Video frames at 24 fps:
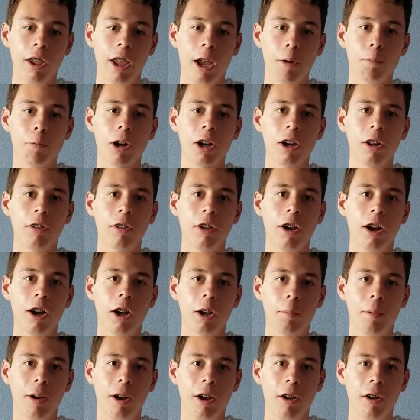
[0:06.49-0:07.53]
We're going to talk
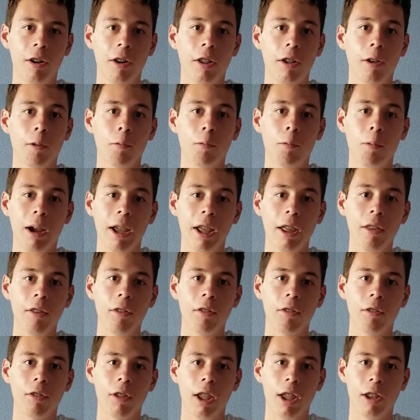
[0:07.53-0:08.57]
about
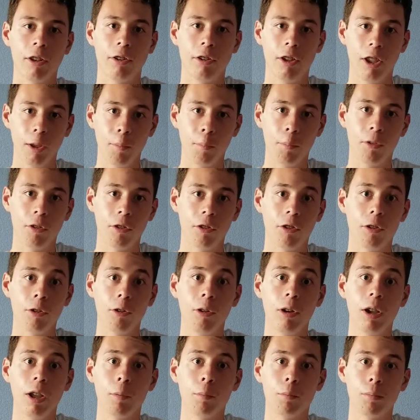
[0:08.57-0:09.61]
ways and tips
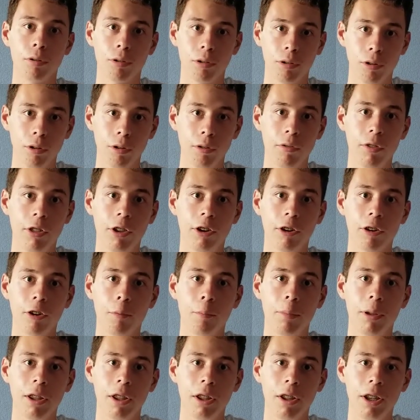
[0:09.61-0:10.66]
to improve the
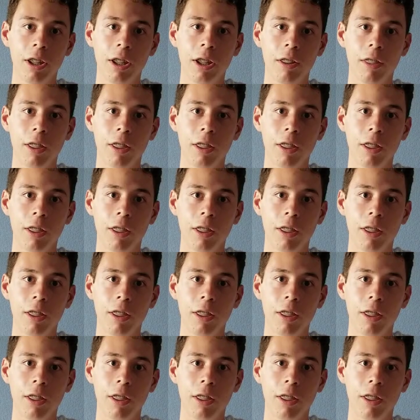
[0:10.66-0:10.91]
durability,